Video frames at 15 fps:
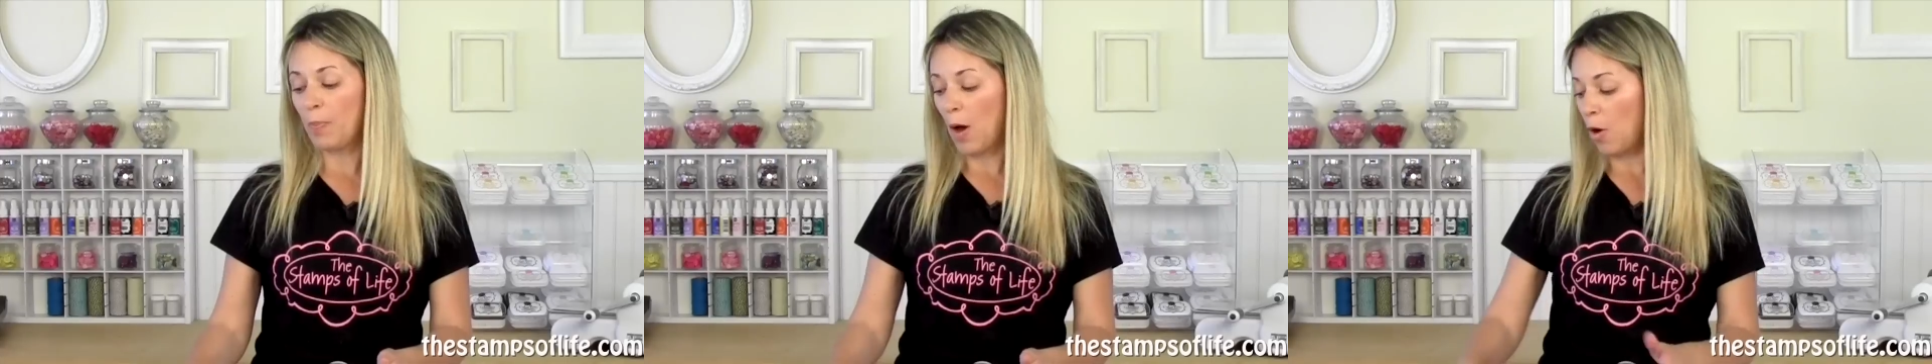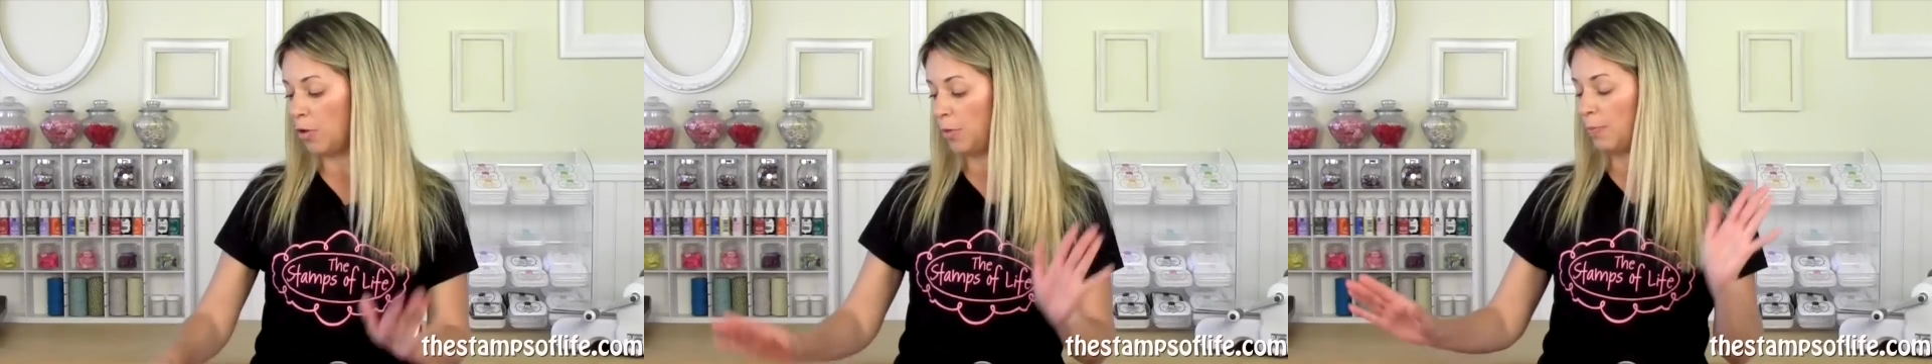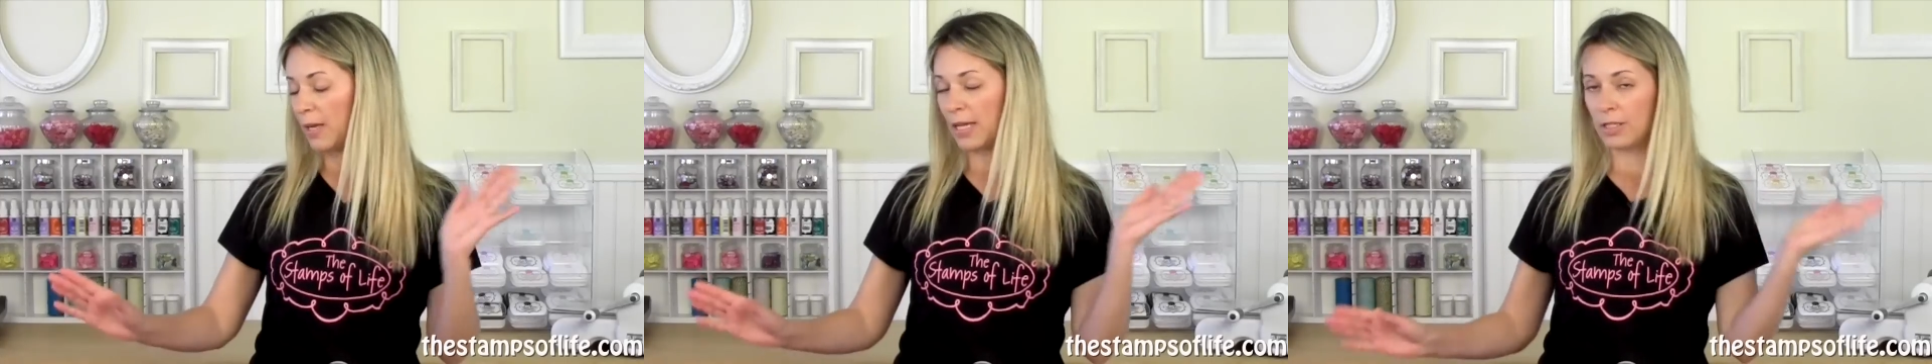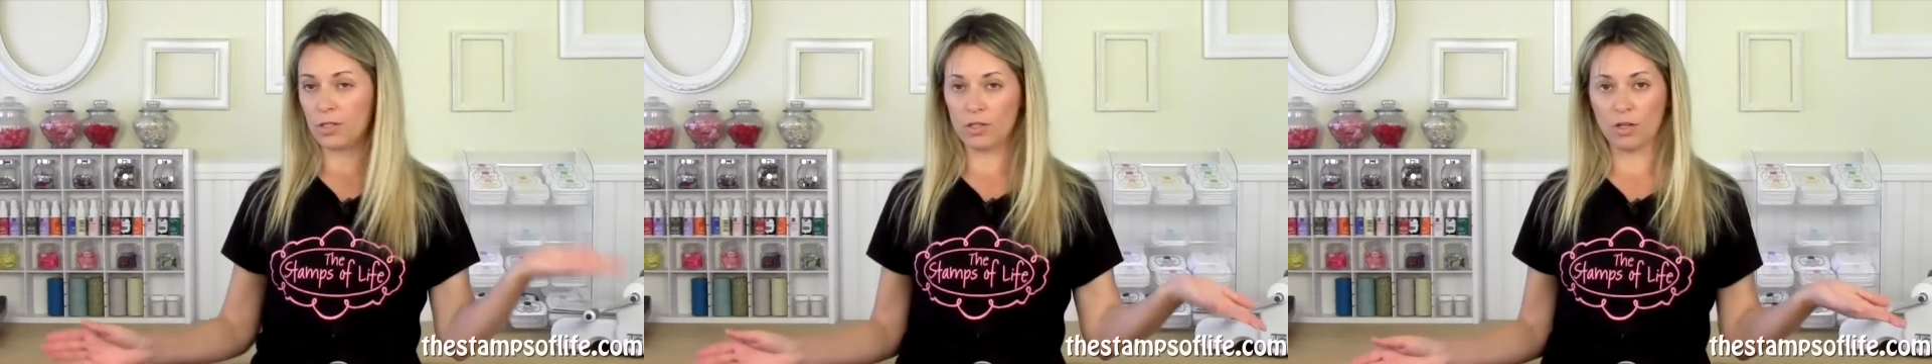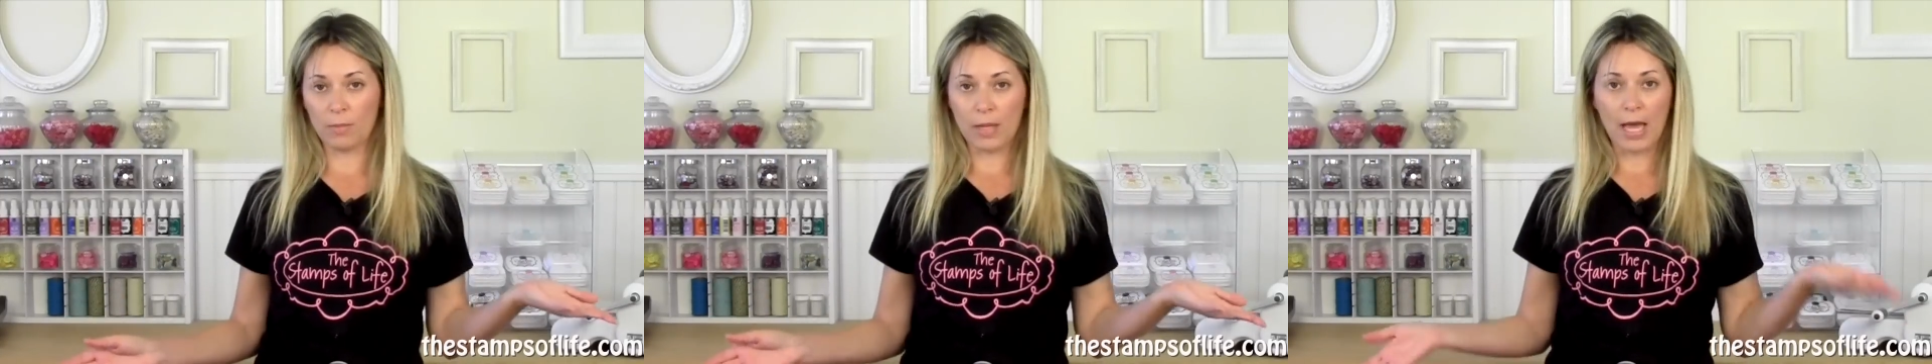both, because
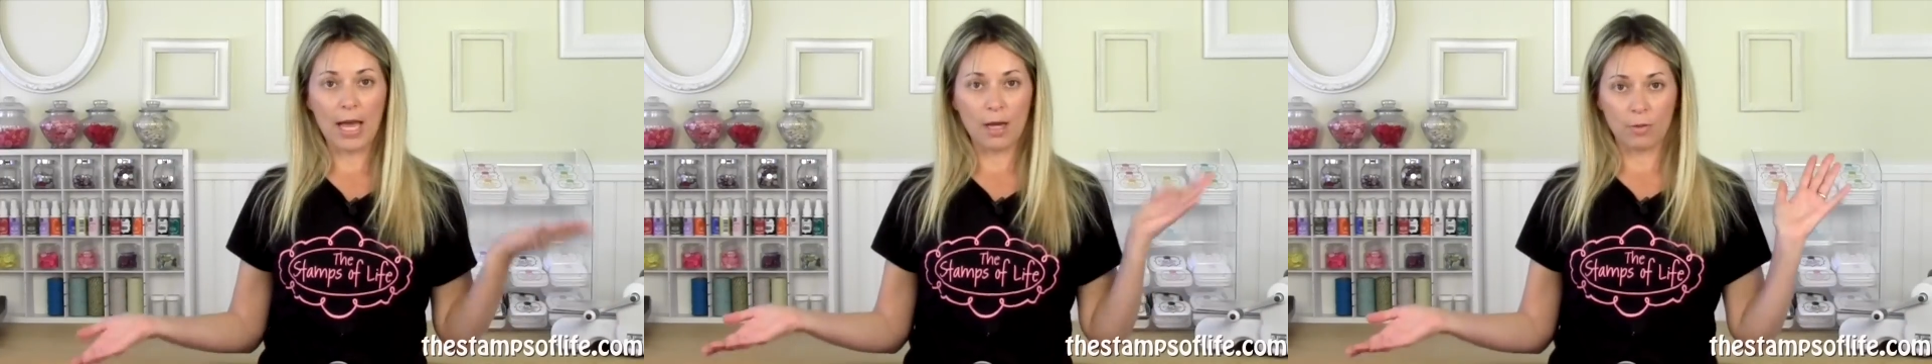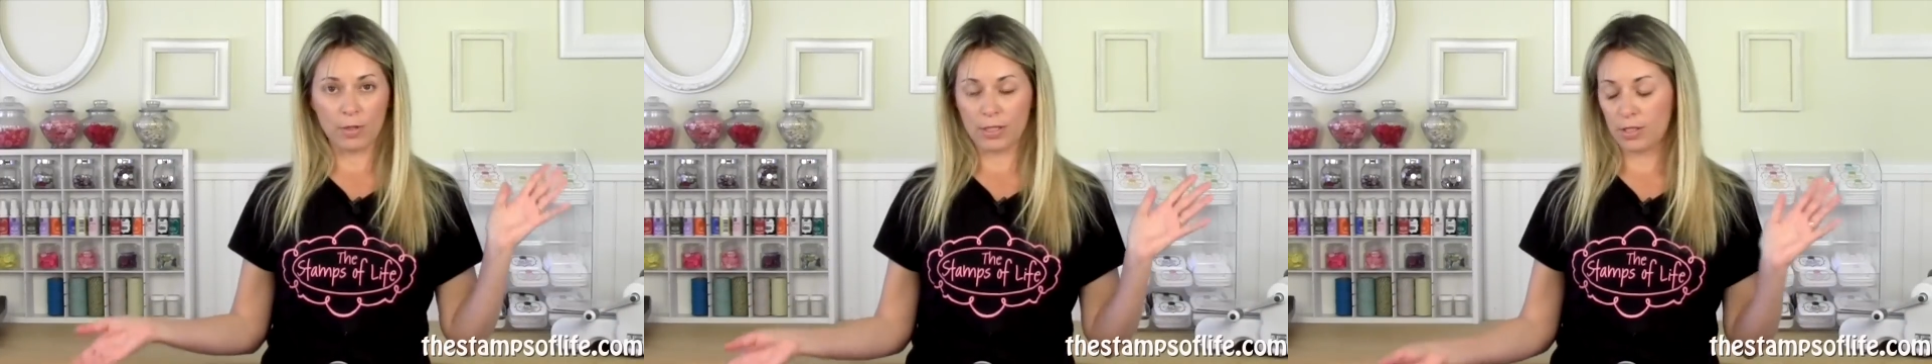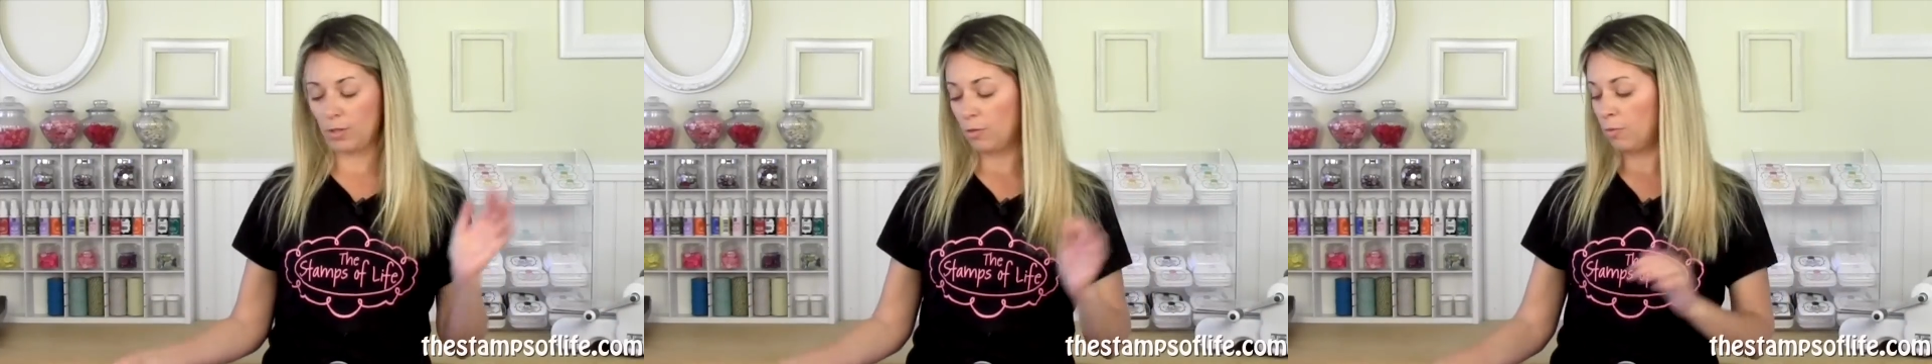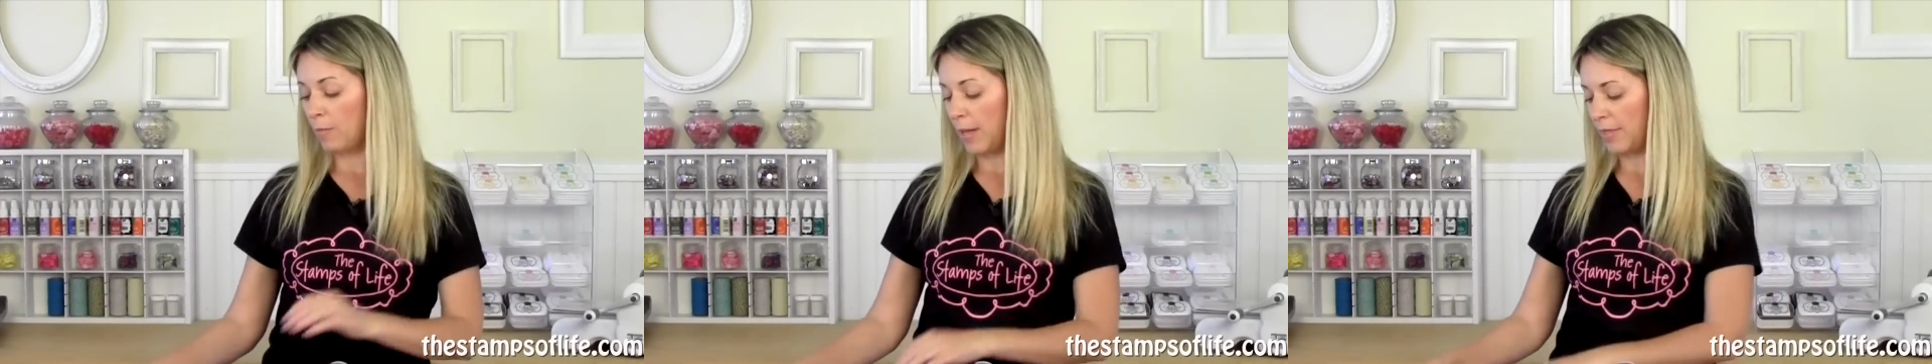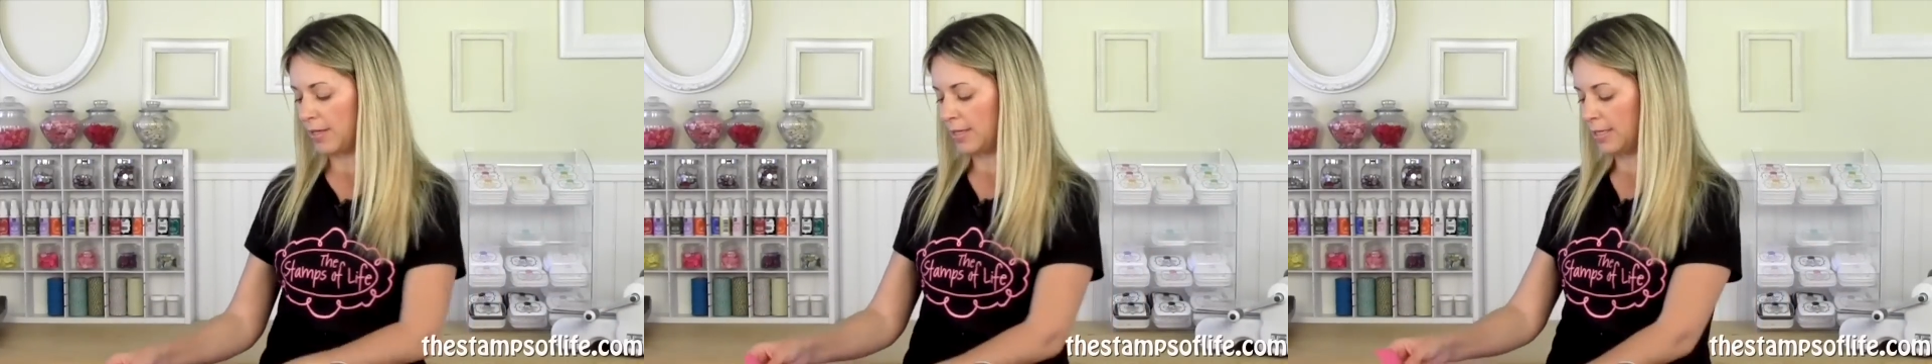you know me, I always do
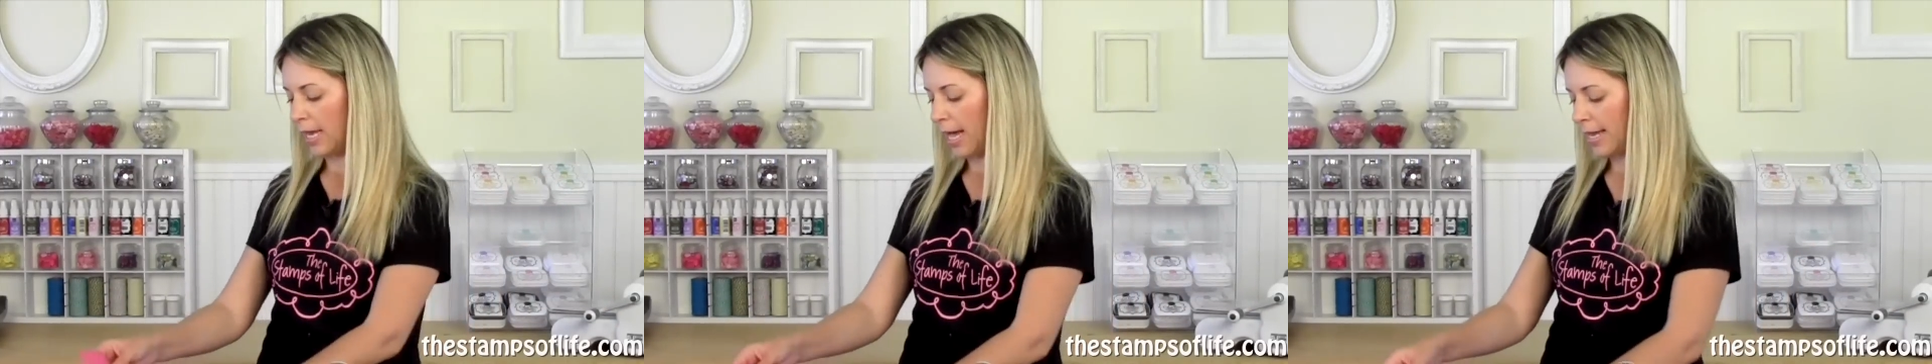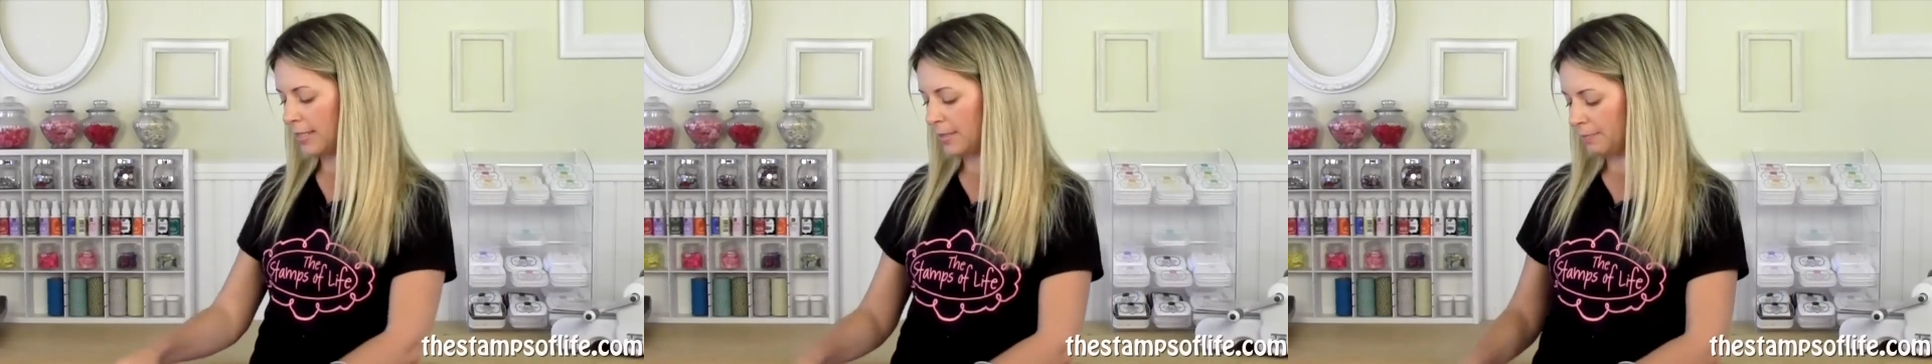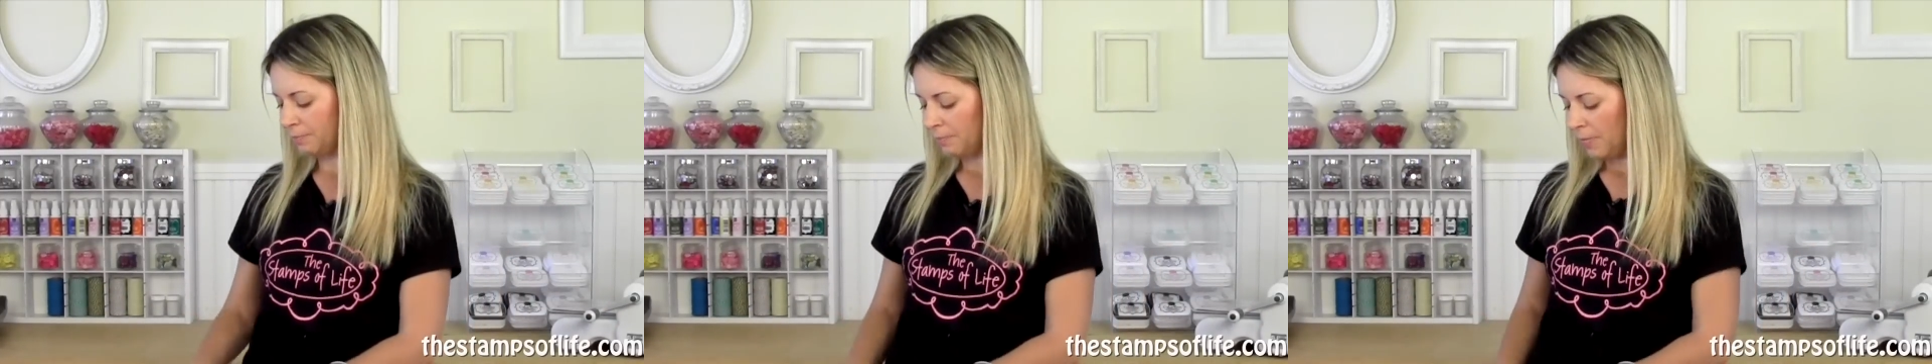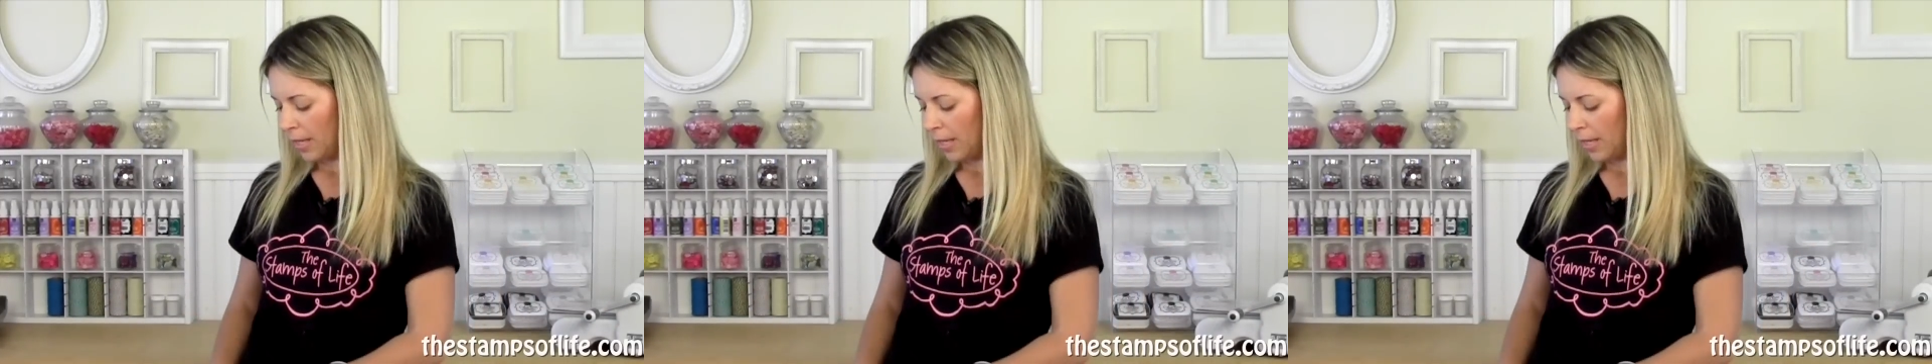my thin dies.